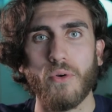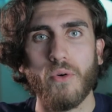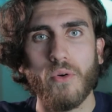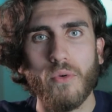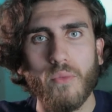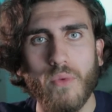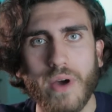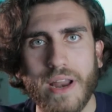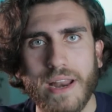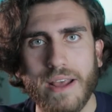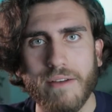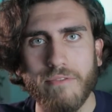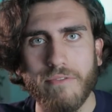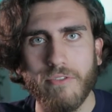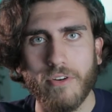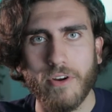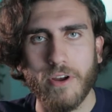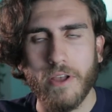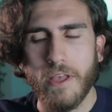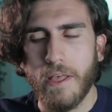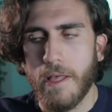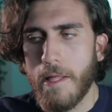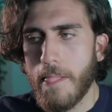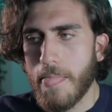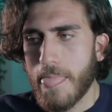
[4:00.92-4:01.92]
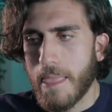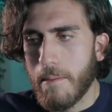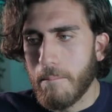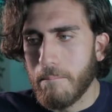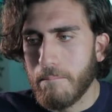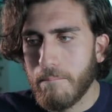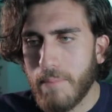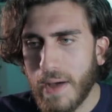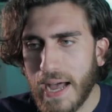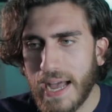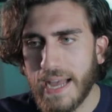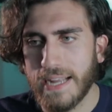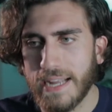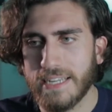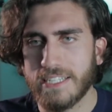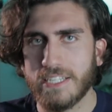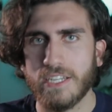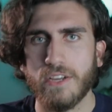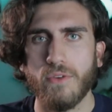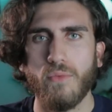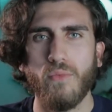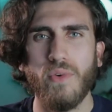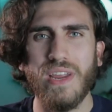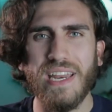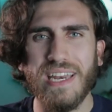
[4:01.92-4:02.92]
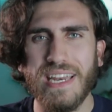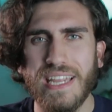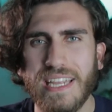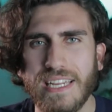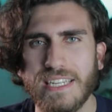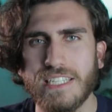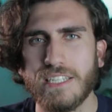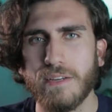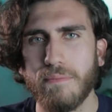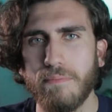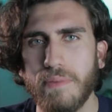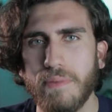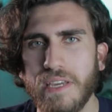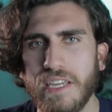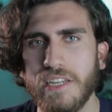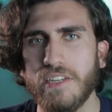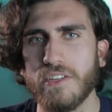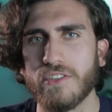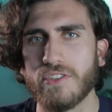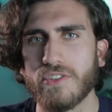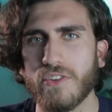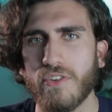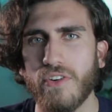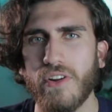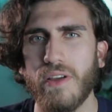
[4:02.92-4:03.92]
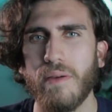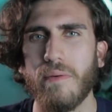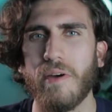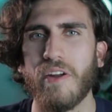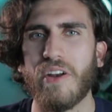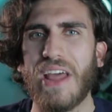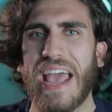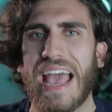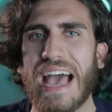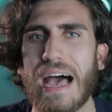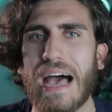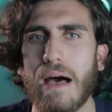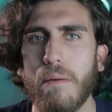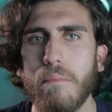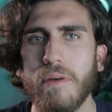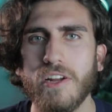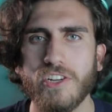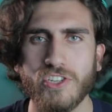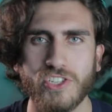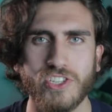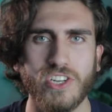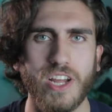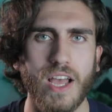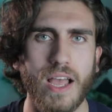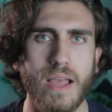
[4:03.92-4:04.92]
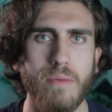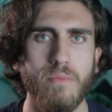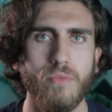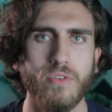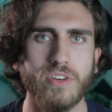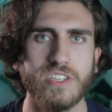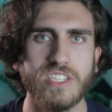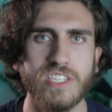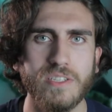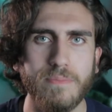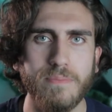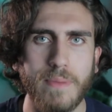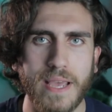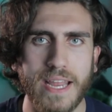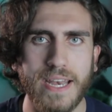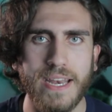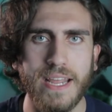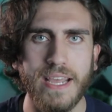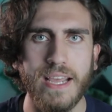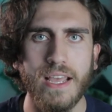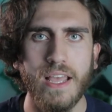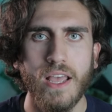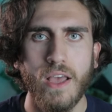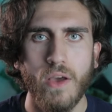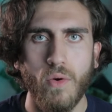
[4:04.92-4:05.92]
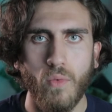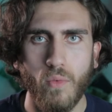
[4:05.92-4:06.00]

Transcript: or whatever but we need to be discerning about how much time we're spending